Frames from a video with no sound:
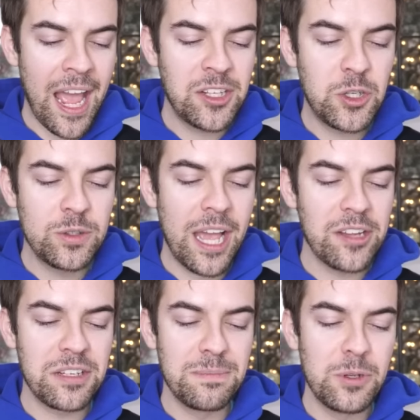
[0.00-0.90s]
Add two
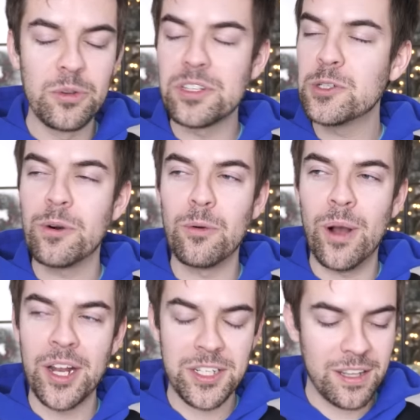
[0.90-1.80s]
thousand Mules to our
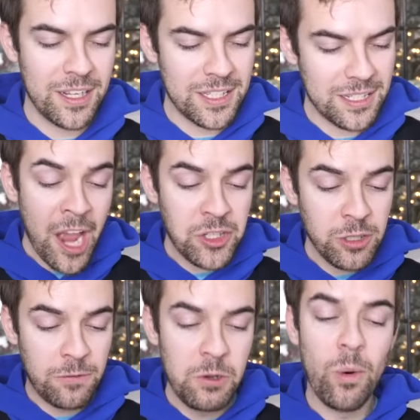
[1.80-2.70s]
watch list.
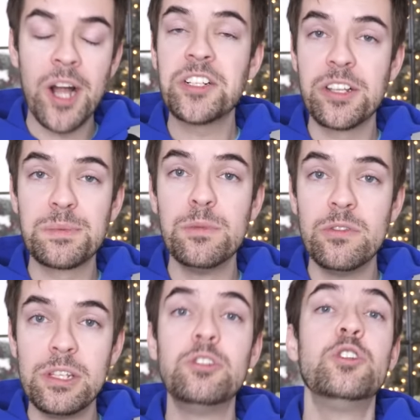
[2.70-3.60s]
Actually, if you watch this
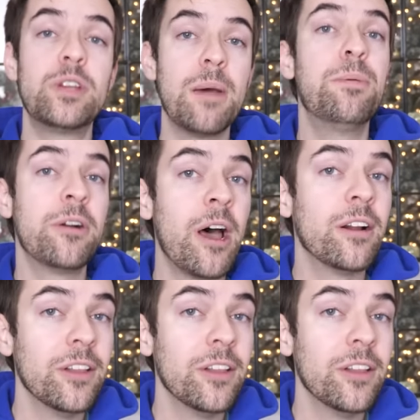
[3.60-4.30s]
movie, you do get put on a